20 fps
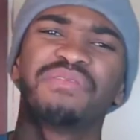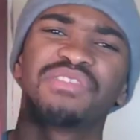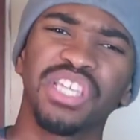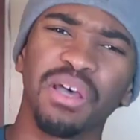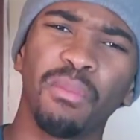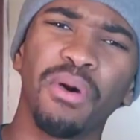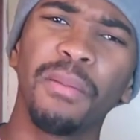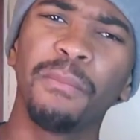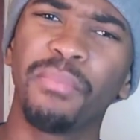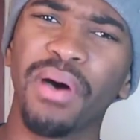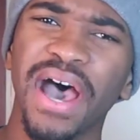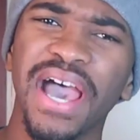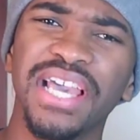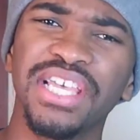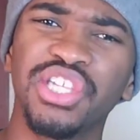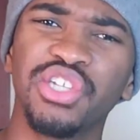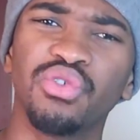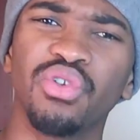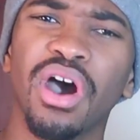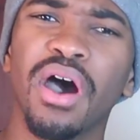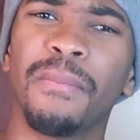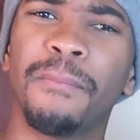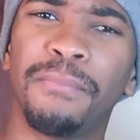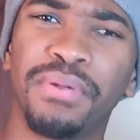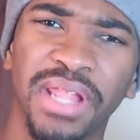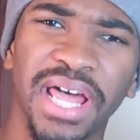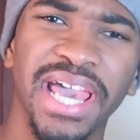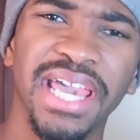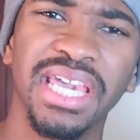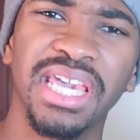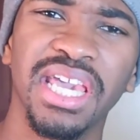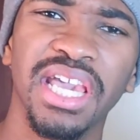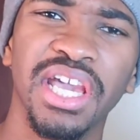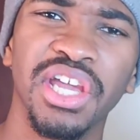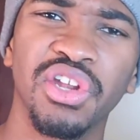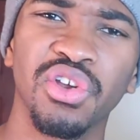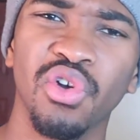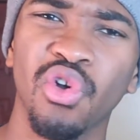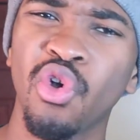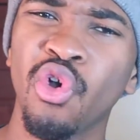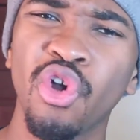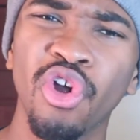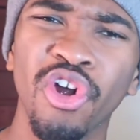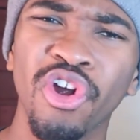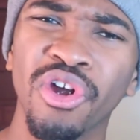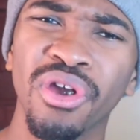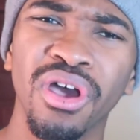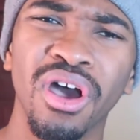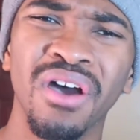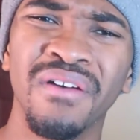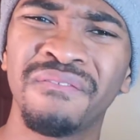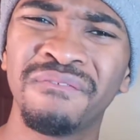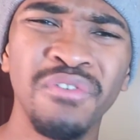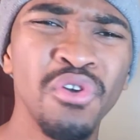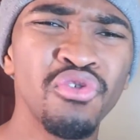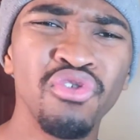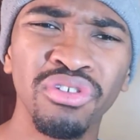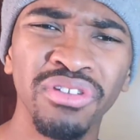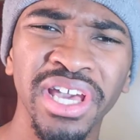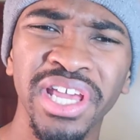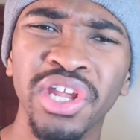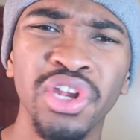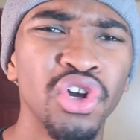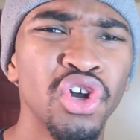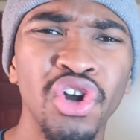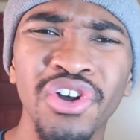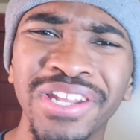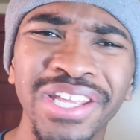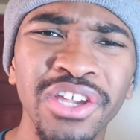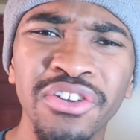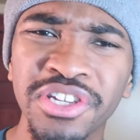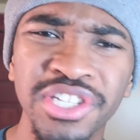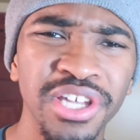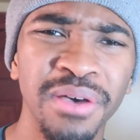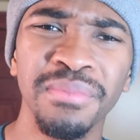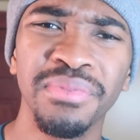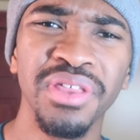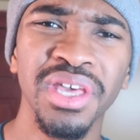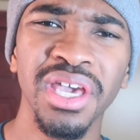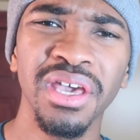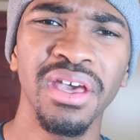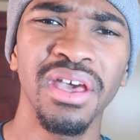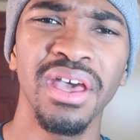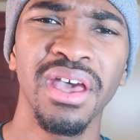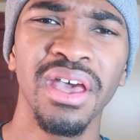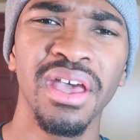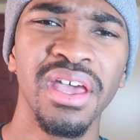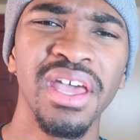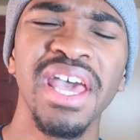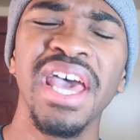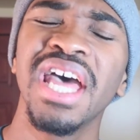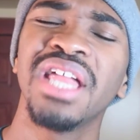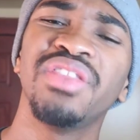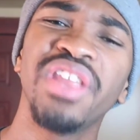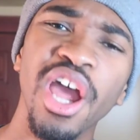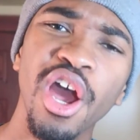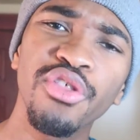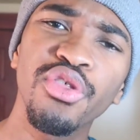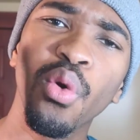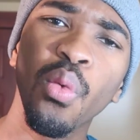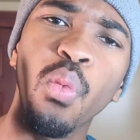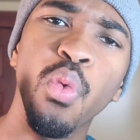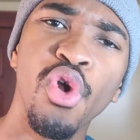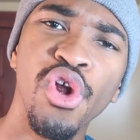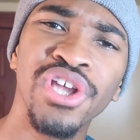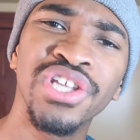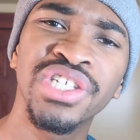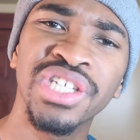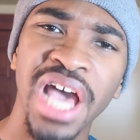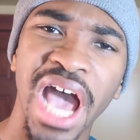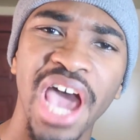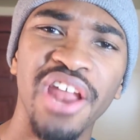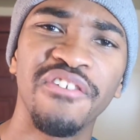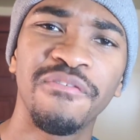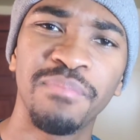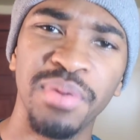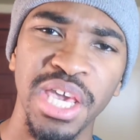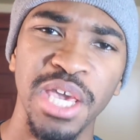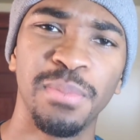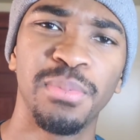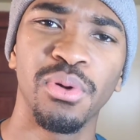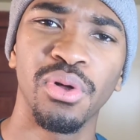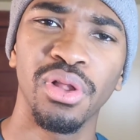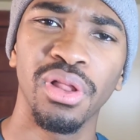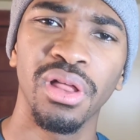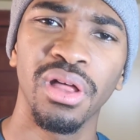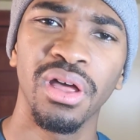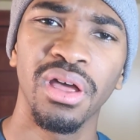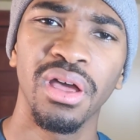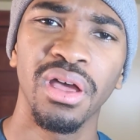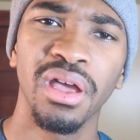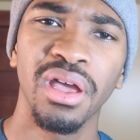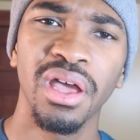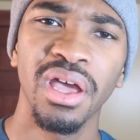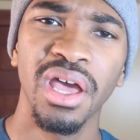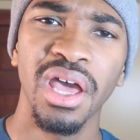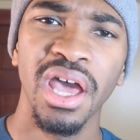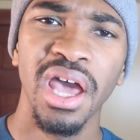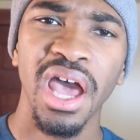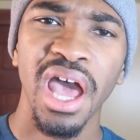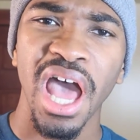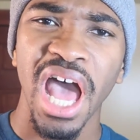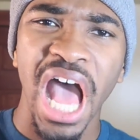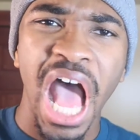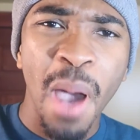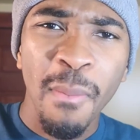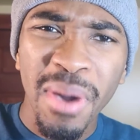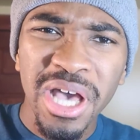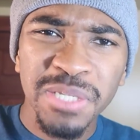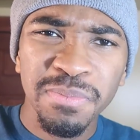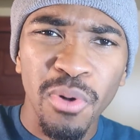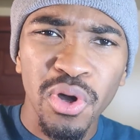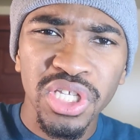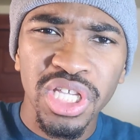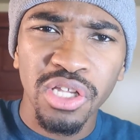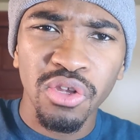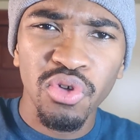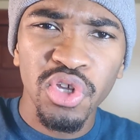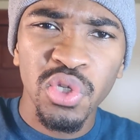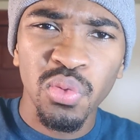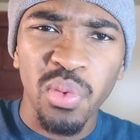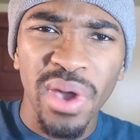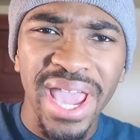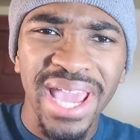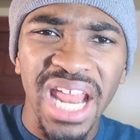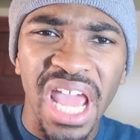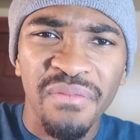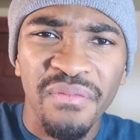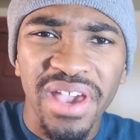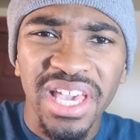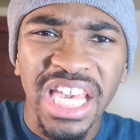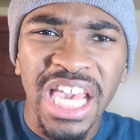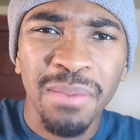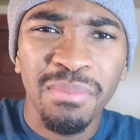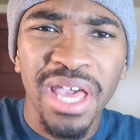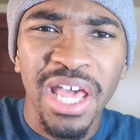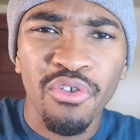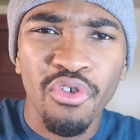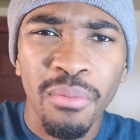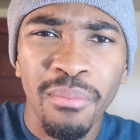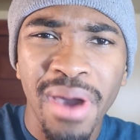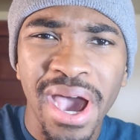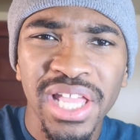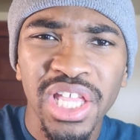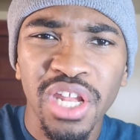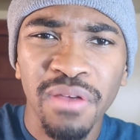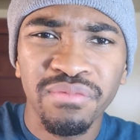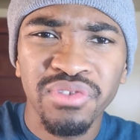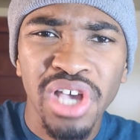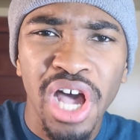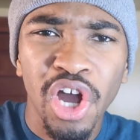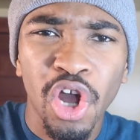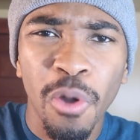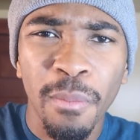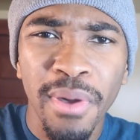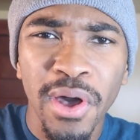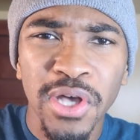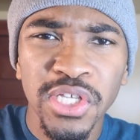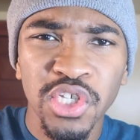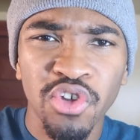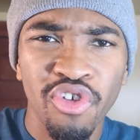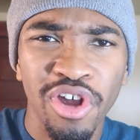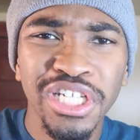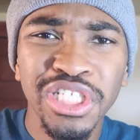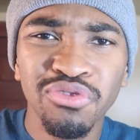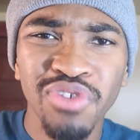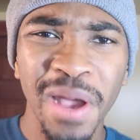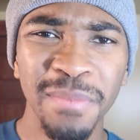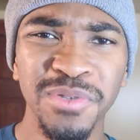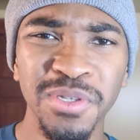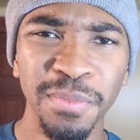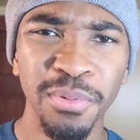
If someone buys you a blanket or a food-related hoodie or something, they are the worst kind of people. How am I supposed to lose weight if I keep getting reminded of Taco Bell's Crunchwrap